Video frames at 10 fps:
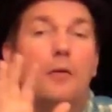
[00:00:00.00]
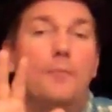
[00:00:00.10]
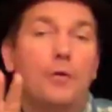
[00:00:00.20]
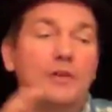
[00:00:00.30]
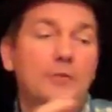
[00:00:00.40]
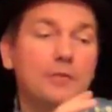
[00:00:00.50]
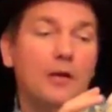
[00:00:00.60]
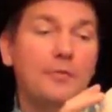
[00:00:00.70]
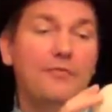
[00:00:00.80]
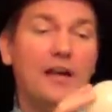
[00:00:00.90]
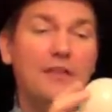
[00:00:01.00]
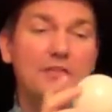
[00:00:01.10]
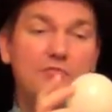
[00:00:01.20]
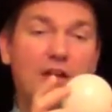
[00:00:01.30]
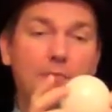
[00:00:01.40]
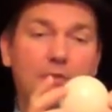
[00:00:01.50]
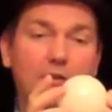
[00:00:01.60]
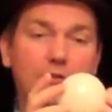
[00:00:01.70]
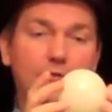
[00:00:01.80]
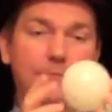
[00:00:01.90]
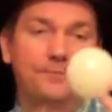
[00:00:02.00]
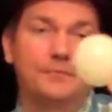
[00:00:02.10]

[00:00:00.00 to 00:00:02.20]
but when you blow up a 5-inch round balloon